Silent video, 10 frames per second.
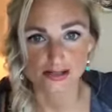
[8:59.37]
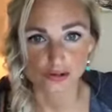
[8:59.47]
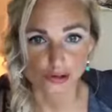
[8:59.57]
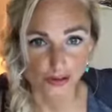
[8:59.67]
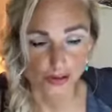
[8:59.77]
or
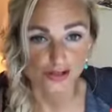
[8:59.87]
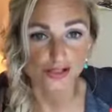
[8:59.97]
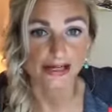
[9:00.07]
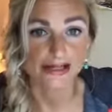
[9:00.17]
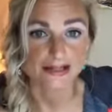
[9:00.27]
triggers
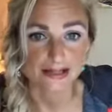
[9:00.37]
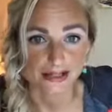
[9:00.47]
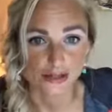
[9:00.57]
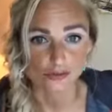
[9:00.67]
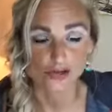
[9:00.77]
that
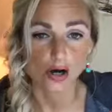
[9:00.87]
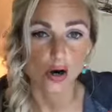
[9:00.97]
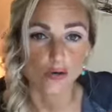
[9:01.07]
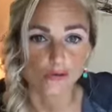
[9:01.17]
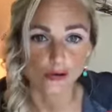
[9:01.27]
continues
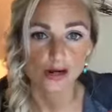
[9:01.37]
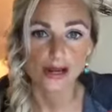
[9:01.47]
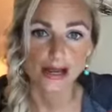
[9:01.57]
over